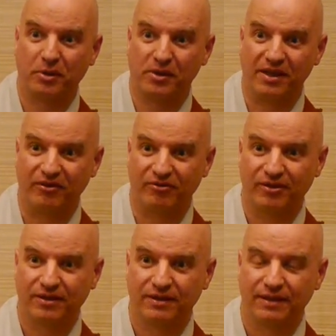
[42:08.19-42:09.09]
perceive.
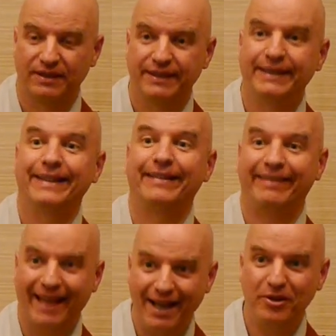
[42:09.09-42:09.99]

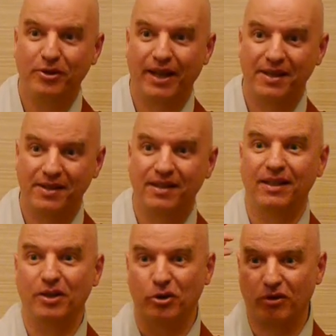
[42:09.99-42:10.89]
Then you can
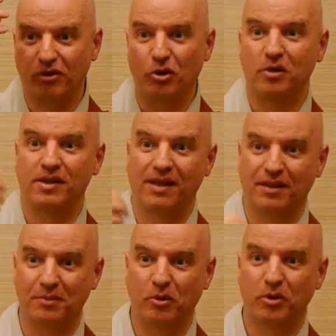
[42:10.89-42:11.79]
see your thoughts
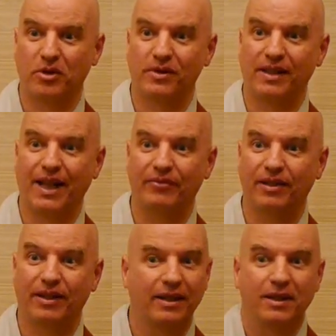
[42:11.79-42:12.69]
and emotions and
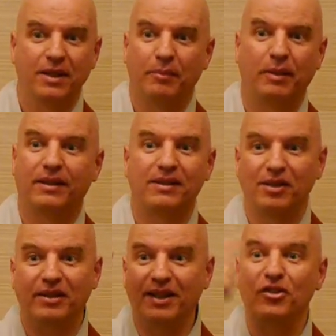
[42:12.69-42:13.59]
everything, but it's
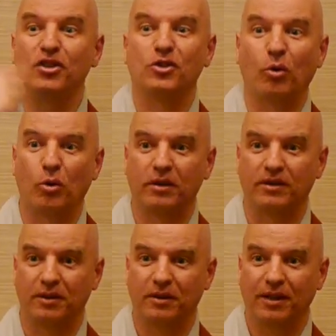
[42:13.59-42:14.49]
not in this
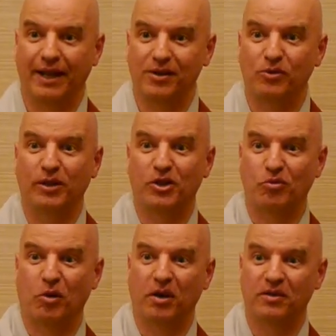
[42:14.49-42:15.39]
order like
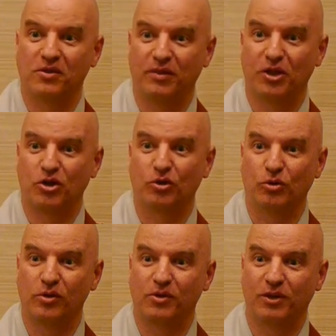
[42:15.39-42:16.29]
switch one, switch
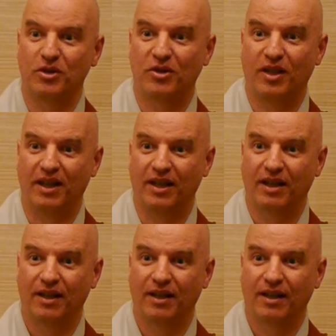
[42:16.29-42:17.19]
two, switch three.
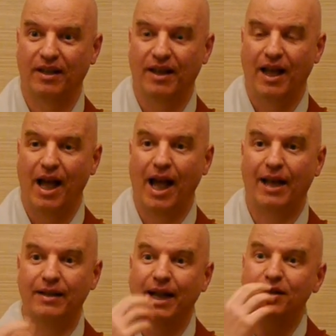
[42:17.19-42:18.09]

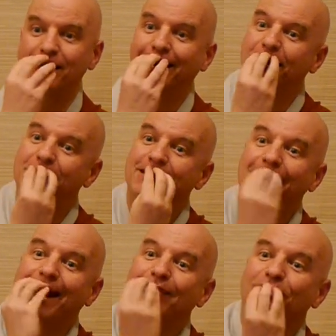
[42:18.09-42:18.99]
I, I just cannot
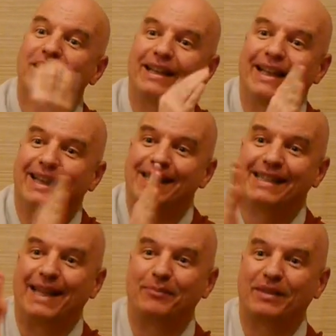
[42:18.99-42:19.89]
say everything at the
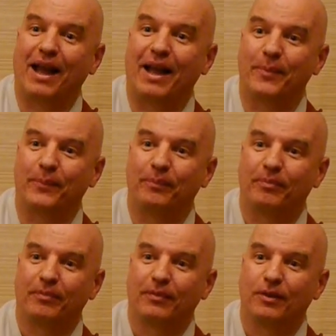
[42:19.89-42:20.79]
same time.
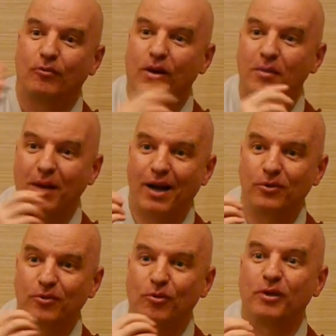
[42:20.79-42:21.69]
One
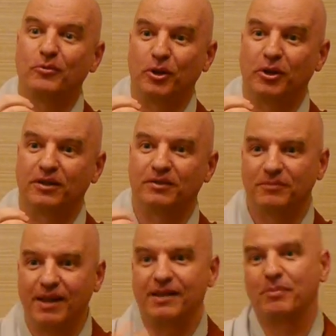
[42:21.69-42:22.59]
mouth, one word.
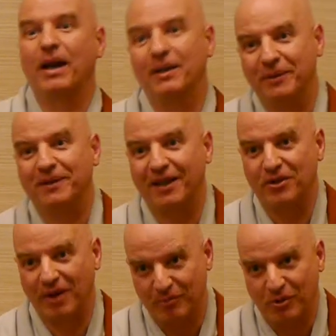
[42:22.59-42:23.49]
It's my
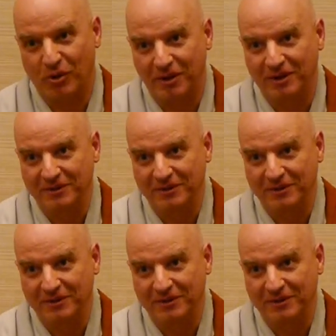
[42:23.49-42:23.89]
limitation, I'm sorry.